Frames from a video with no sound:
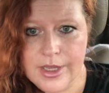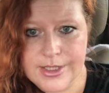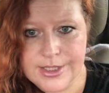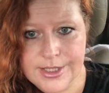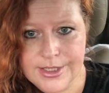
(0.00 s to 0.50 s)
I
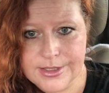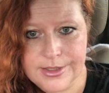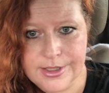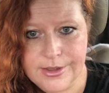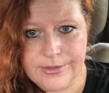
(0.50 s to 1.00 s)
didn't eat,
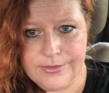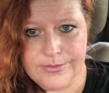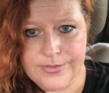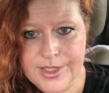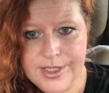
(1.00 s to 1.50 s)
you know,
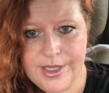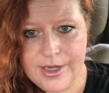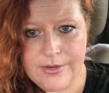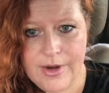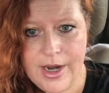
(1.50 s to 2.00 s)
any of
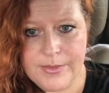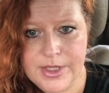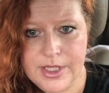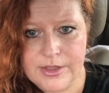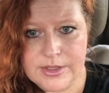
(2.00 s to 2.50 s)
that crap
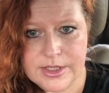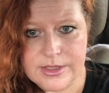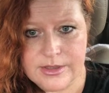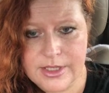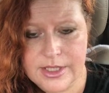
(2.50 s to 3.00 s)
that I used
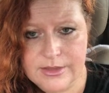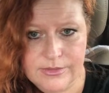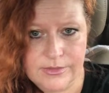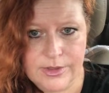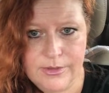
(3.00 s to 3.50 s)
to eat,
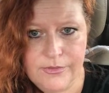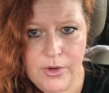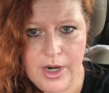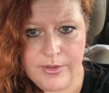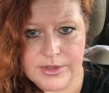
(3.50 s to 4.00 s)
you know,
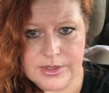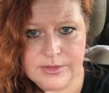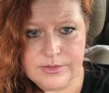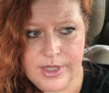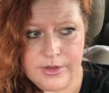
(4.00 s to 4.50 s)
before I was
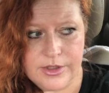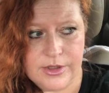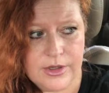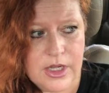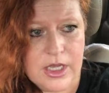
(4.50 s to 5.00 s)

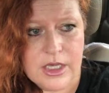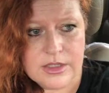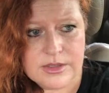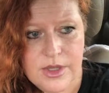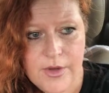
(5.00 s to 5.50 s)
healthier.
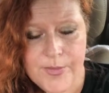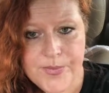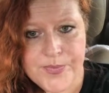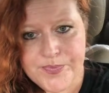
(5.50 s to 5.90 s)
So